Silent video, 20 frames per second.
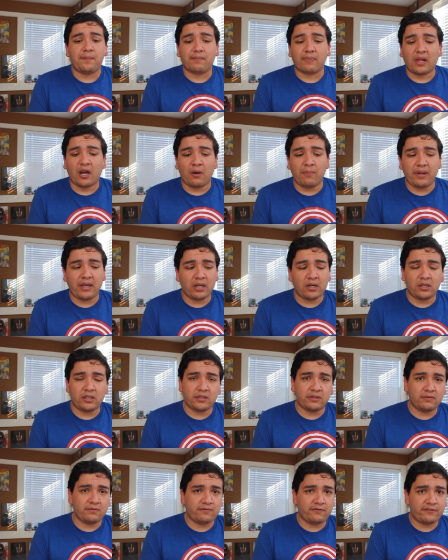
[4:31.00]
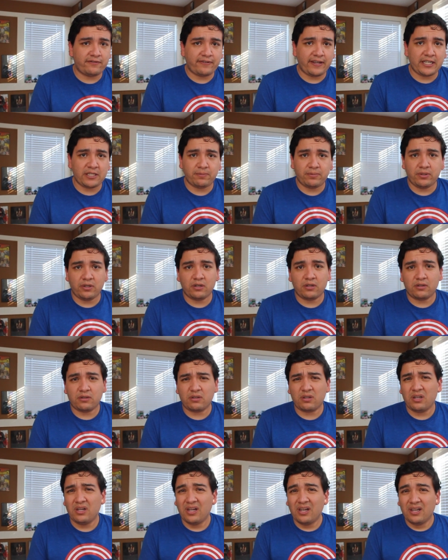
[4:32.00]
I'll be on Facebook
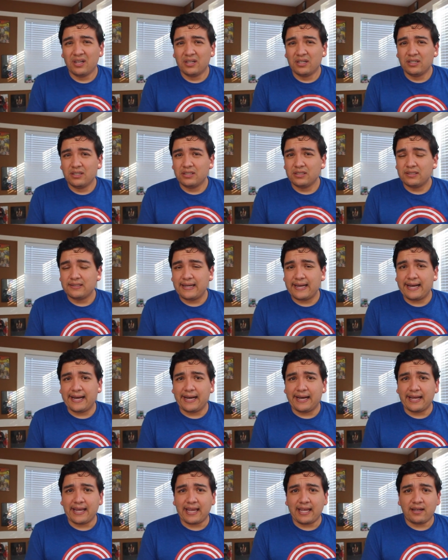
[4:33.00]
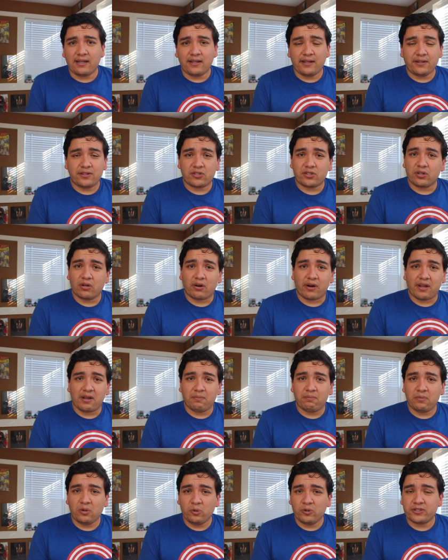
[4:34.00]
and
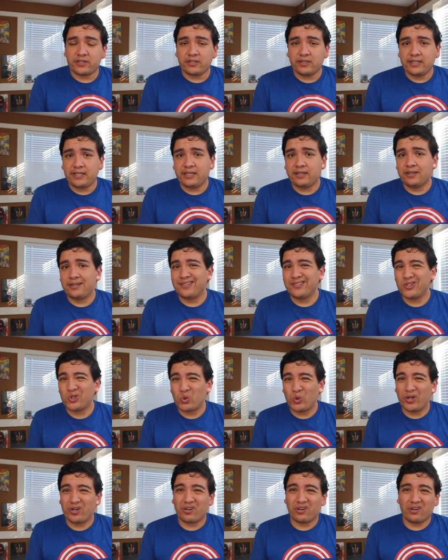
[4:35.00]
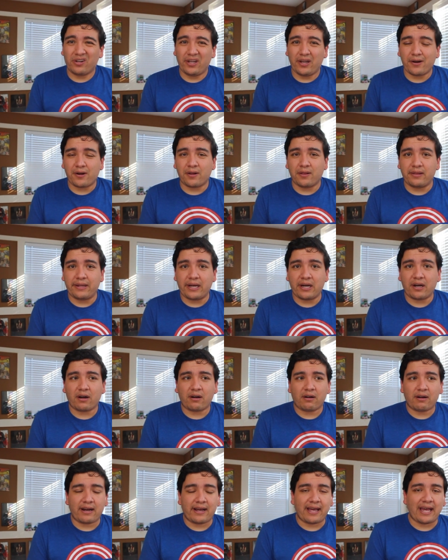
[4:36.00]
Instagram mostly, Twitter here and
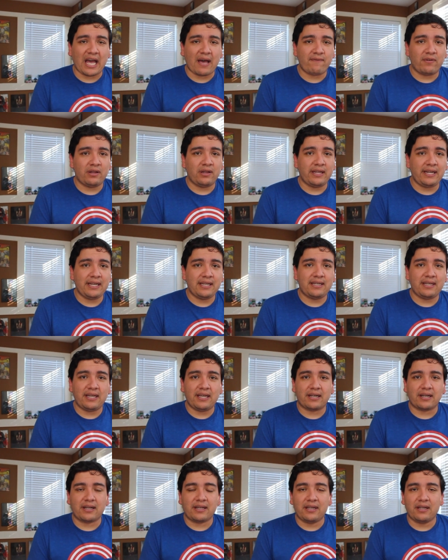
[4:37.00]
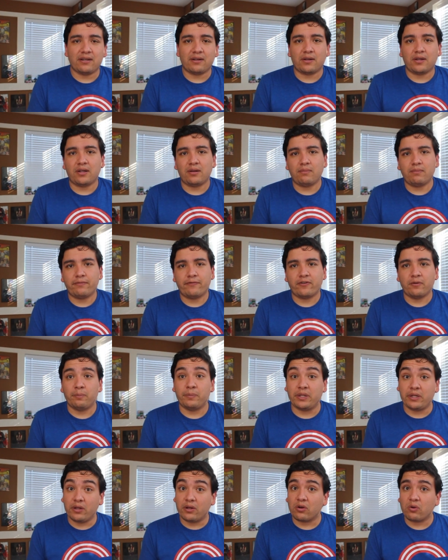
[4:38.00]
there. I have a LinkedIn. I need to get
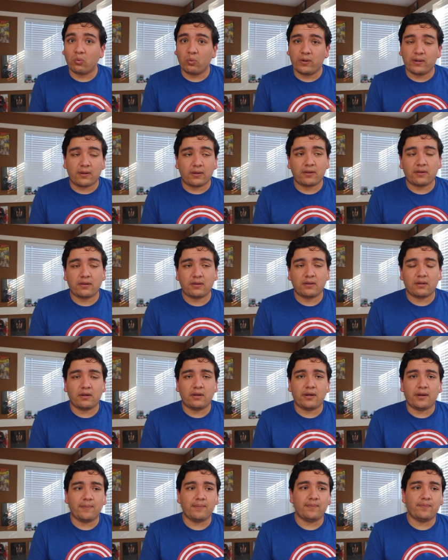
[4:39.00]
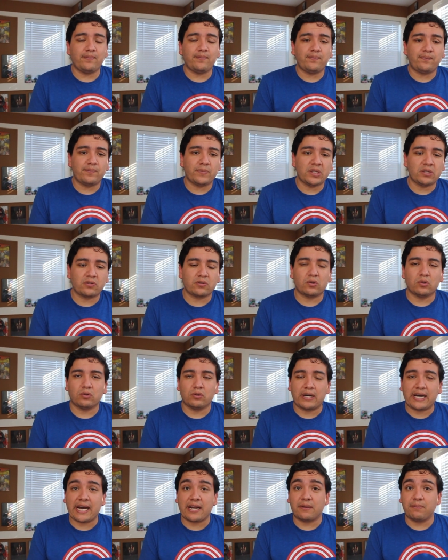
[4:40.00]
familiar with. The school
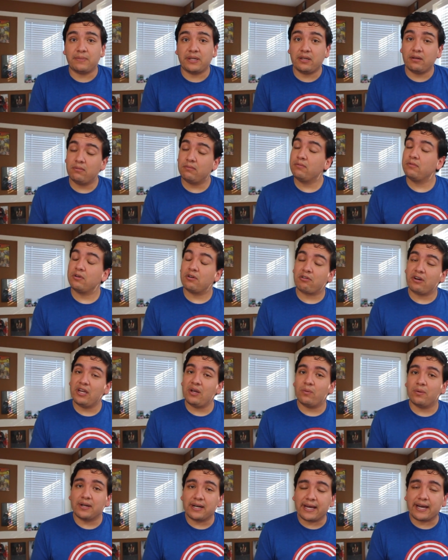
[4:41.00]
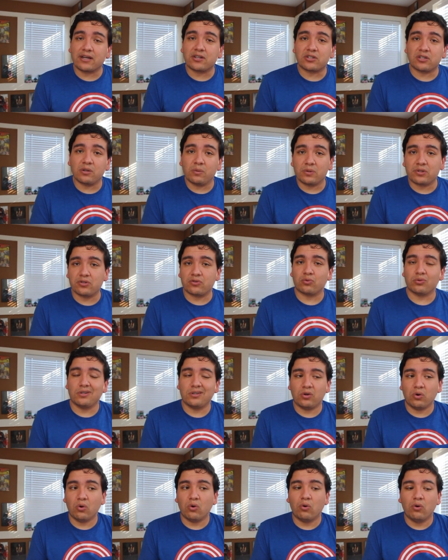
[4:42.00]
had me create one actually, which is really
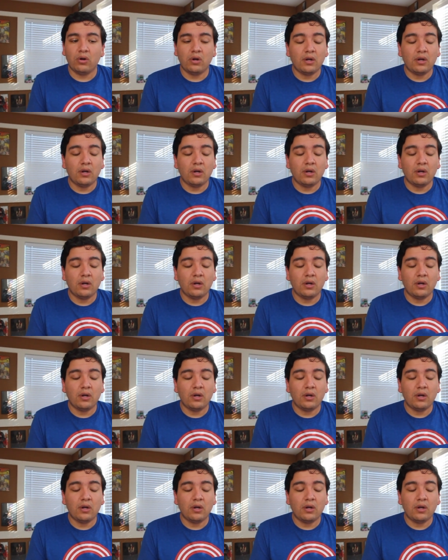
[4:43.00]
cool.